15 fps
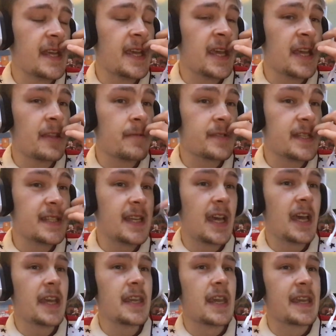there was a
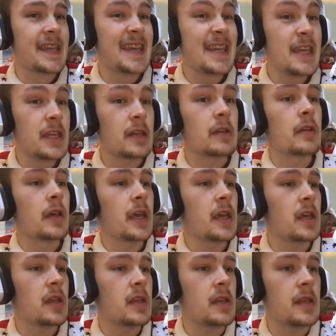tie again
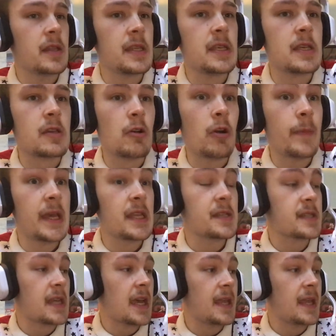in the comments,